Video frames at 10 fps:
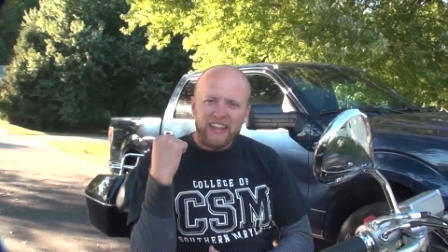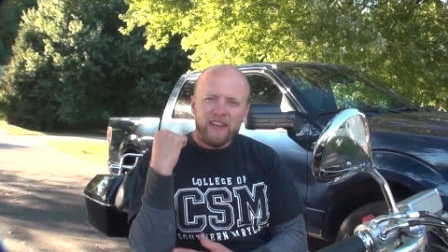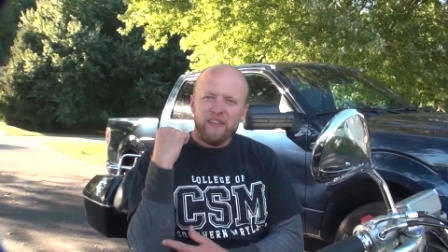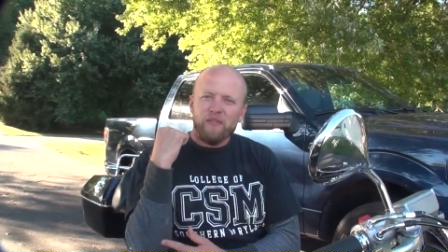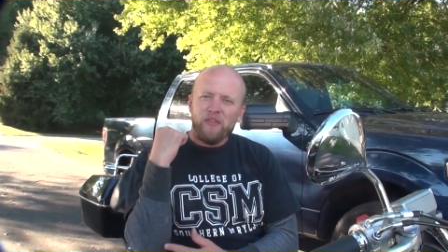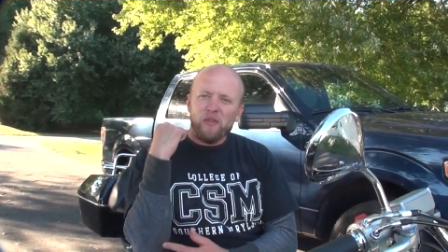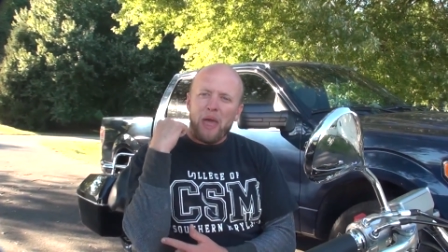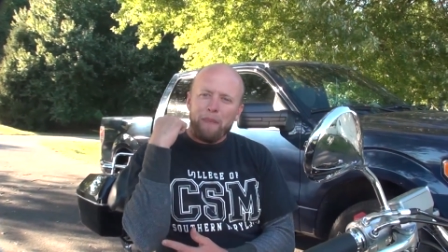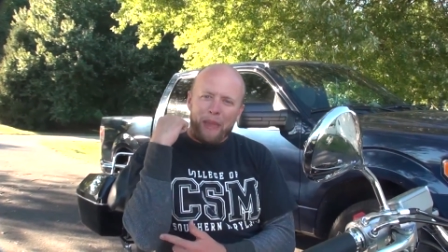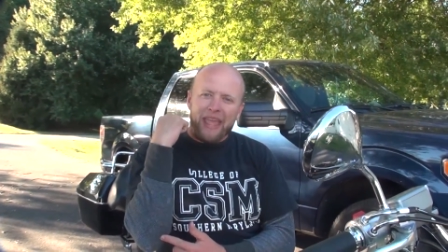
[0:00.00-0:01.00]
I didn't even feel
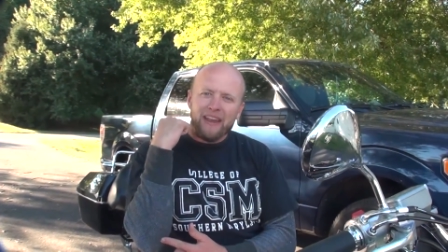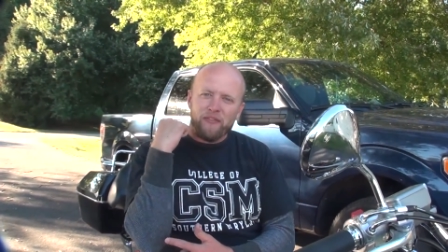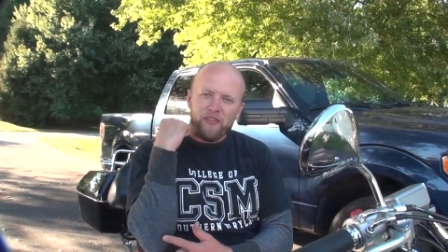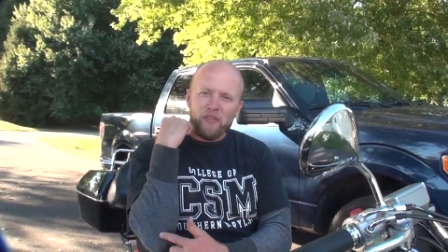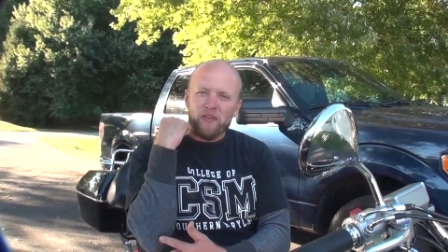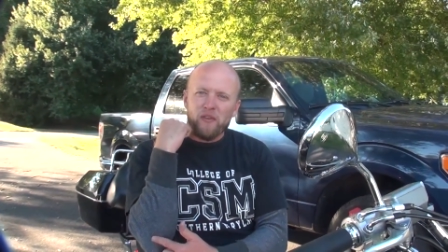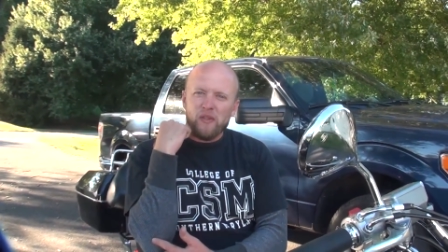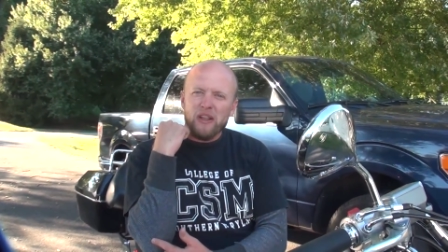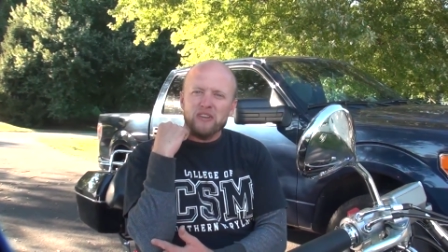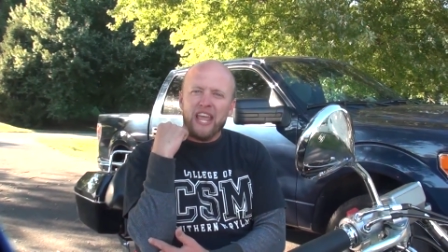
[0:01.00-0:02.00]
that pain. I felt the
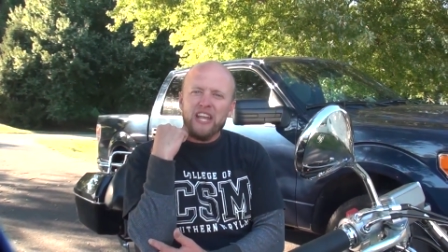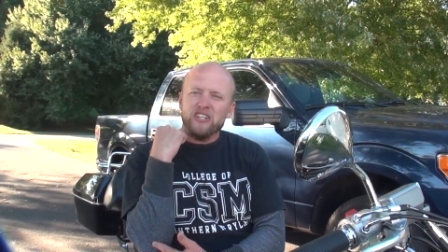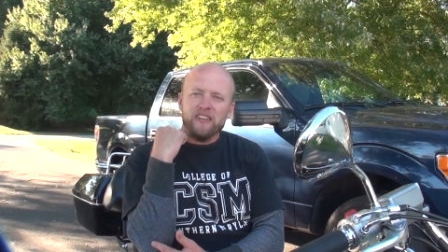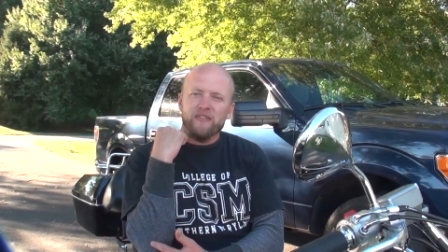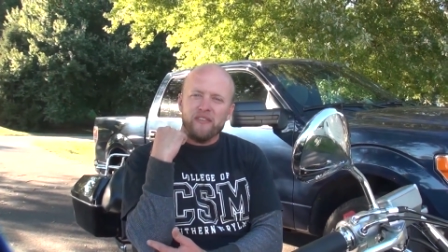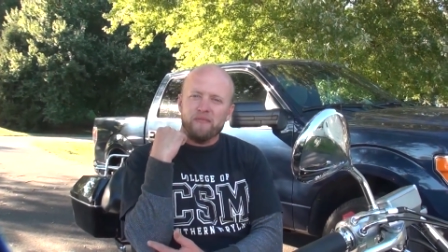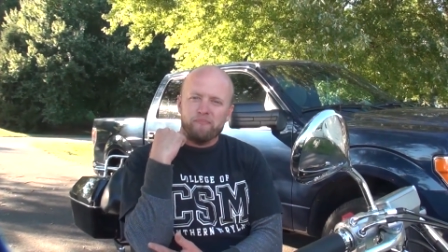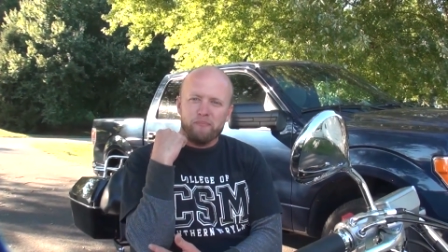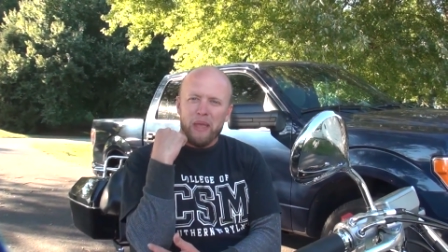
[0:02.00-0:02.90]
irritation of the